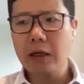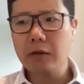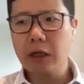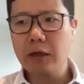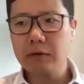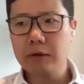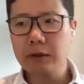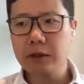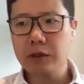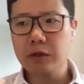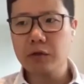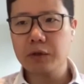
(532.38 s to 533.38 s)
I'll
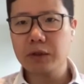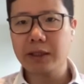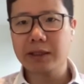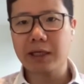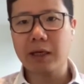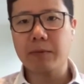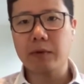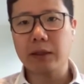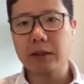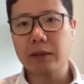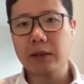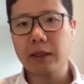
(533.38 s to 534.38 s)
just use an
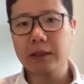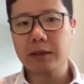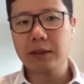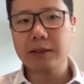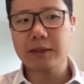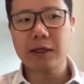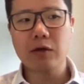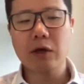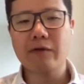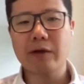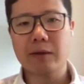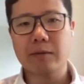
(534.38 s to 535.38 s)
example. Let's say you
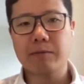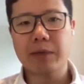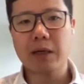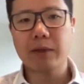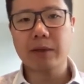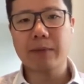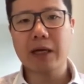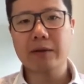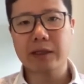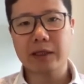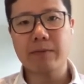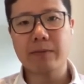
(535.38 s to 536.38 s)
have a public
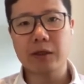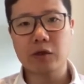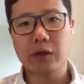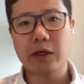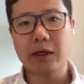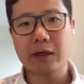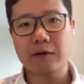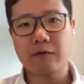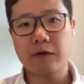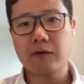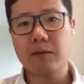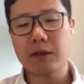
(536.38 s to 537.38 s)
biotech company trading at
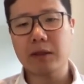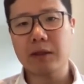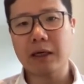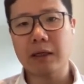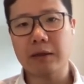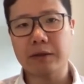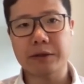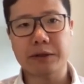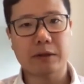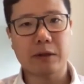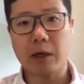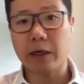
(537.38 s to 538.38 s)
$50 million
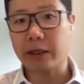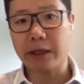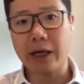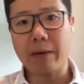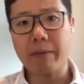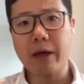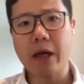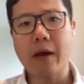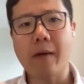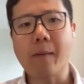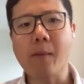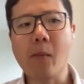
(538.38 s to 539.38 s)
market cap,
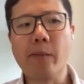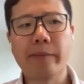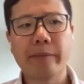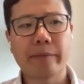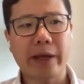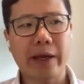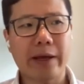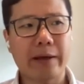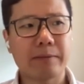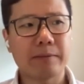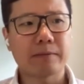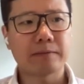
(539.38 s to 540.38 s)

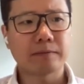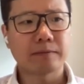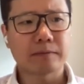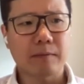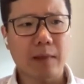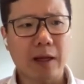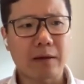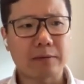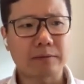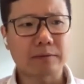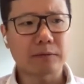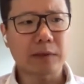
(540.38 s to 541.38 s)
and
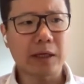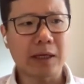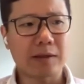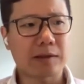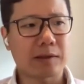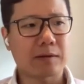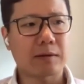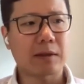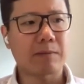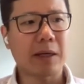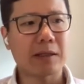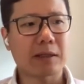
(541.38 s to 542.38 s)
it's
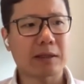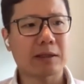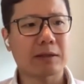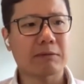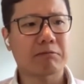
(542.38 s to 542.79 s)
basic.